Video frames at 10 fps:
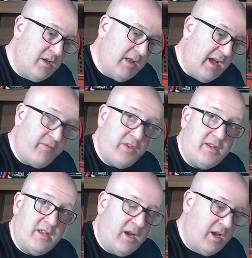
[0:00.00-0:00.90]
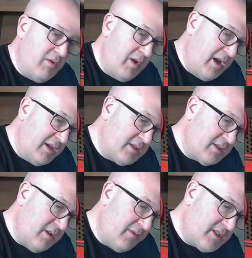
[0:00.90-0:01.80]
have the DIO lines.
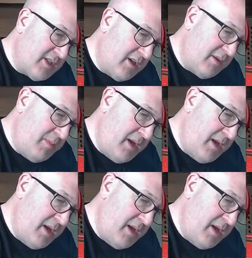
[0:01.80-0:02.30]
So if I start at